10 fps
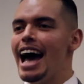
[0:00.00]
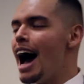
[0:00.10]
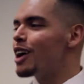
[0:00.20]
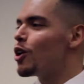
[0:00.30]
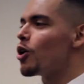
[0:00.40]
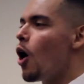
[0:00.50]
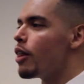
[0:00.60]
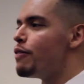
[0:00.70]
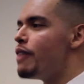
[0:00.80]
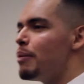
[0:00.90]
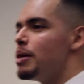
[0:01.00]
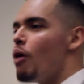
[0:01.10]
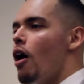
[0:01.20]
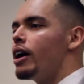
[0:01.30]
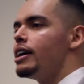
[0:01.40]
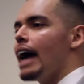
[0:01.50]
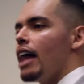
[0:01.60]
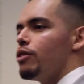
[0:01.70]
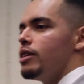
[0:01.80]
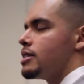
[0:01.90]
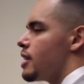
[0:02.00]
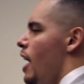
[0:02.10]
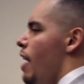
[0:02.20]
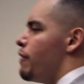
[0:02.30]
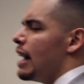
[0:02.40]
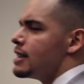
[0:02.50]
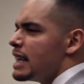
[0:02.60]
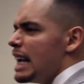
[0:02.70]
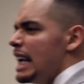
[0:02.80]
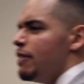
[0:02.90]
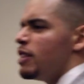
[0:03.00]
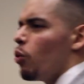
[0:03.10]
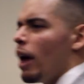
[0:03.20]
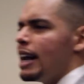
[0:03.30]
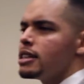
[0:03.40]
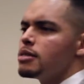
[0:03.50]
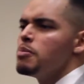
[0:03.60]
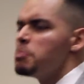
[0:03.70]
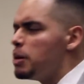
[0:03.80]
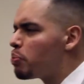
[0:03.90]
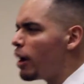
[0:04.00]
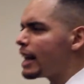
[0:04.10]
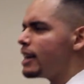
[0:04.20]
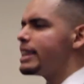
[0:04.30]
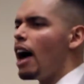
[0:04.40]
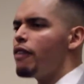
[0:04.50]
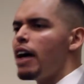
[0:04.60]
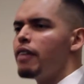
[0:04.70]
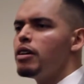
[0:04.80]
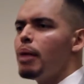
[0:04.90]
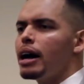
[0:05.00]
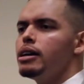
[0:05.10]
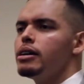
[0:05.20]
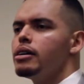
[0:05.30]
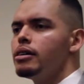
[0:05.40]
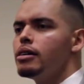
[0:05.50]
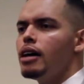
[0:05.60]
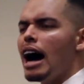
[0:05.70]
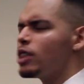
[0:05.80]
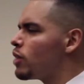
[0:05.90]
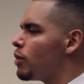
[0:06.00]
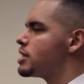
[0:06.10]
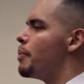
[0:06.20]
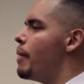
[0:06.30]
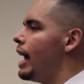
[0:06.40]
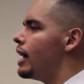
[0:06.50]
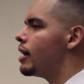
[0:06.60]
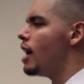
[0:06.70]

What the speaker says: I'd go to all the family party gatherings, events, even the weddings, be breaking it down for everybody. I thought I was the man.